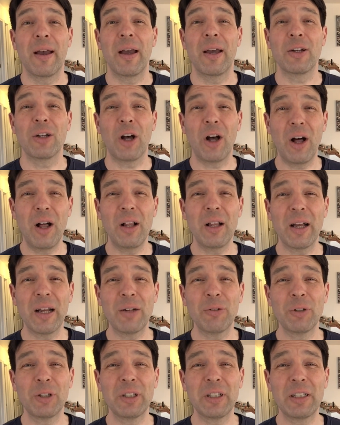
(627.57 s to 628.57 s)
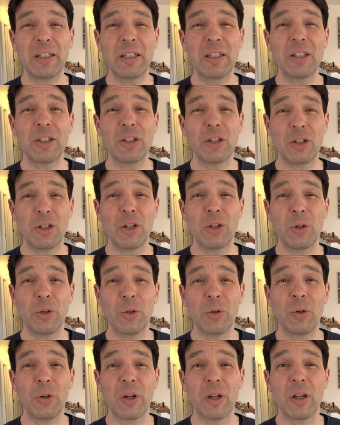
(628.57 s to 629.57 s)
And all I really needed to
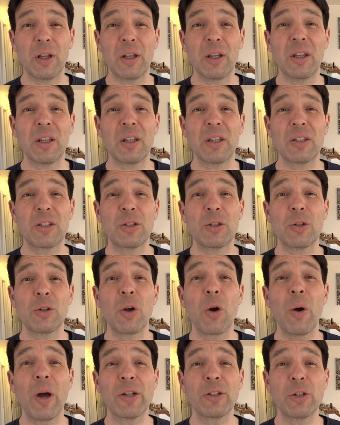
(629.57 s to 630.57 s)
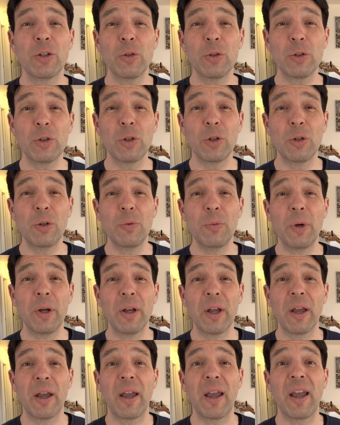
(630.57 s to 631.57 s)
do is to go onto YouTube
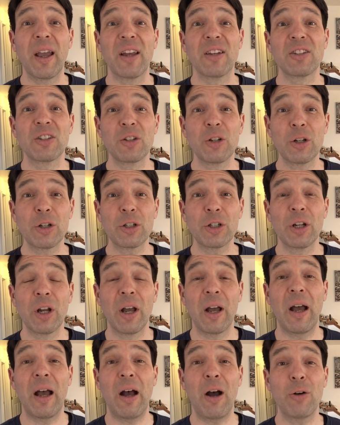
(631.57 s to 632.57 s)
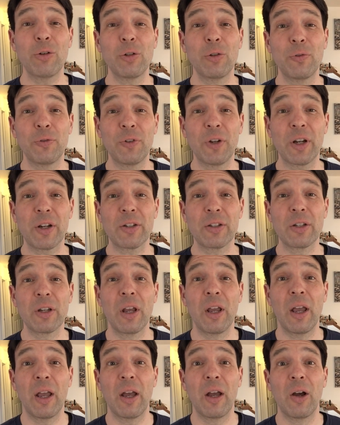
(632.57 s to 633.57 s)
and search how to
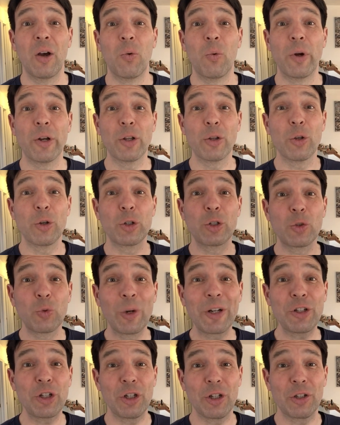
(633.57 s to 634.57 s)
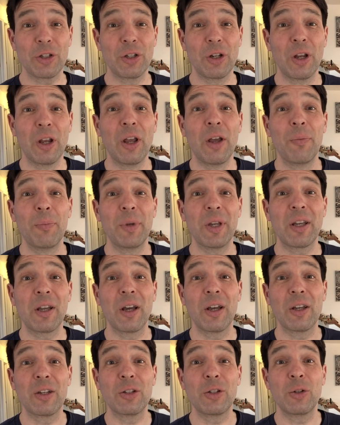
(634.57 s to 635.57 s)
fix one of those switches
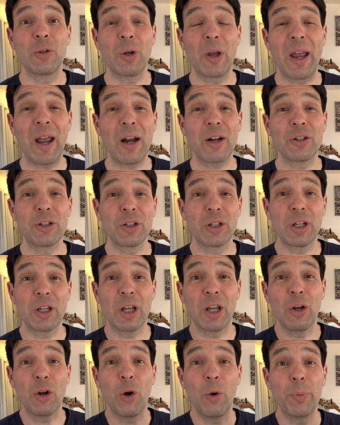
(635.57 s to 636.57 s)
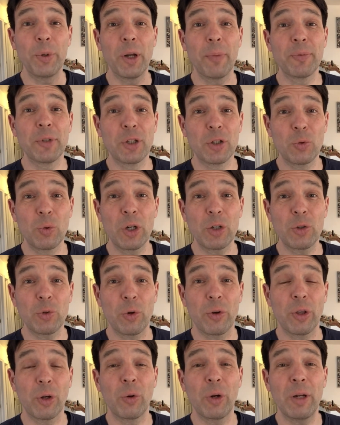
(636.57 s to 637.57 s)
because you actually can open up the switch
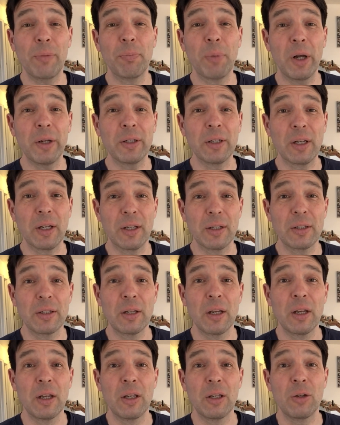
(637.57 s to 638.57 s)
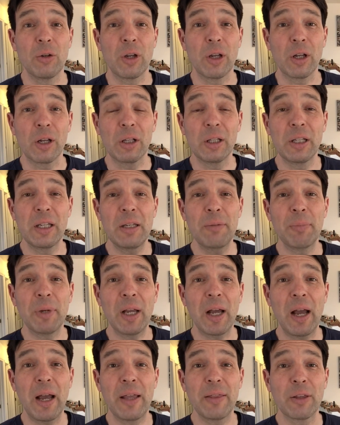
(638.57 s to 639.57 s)
where the green button is, you can clean
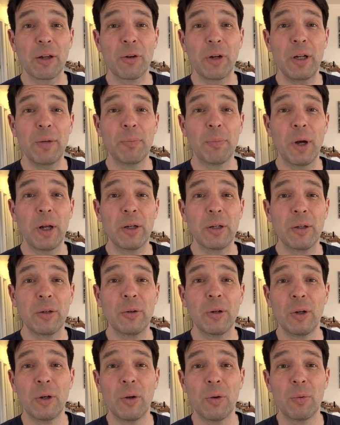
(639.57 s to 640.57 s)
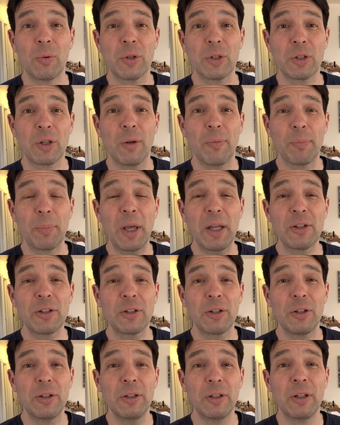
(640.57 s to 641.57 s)
behind the green button with some
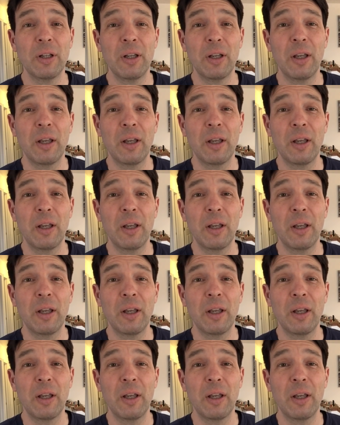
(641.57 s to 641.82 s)
pencil,